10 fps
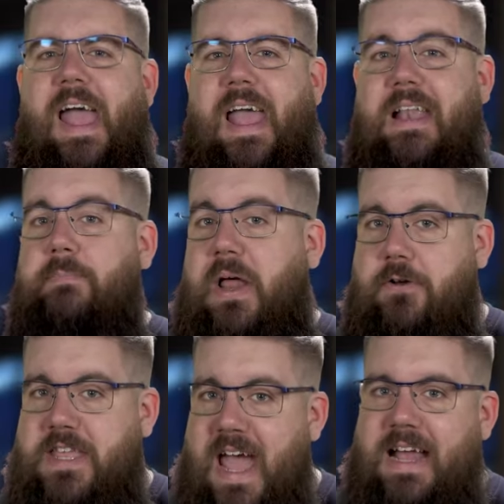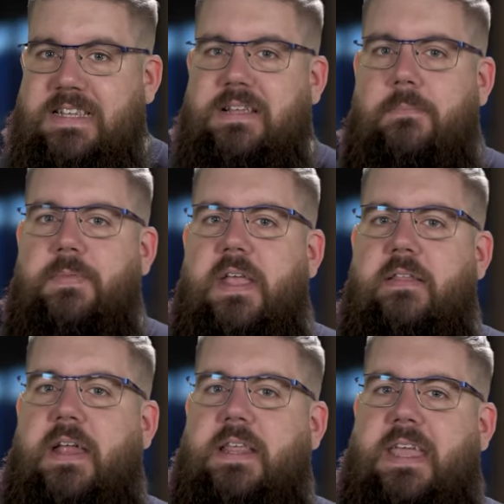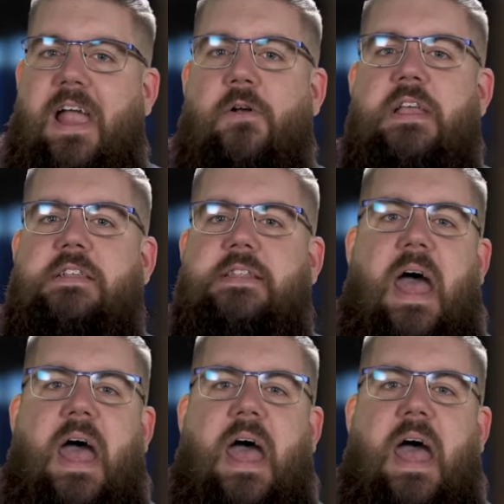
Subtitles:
and better yet, something that carries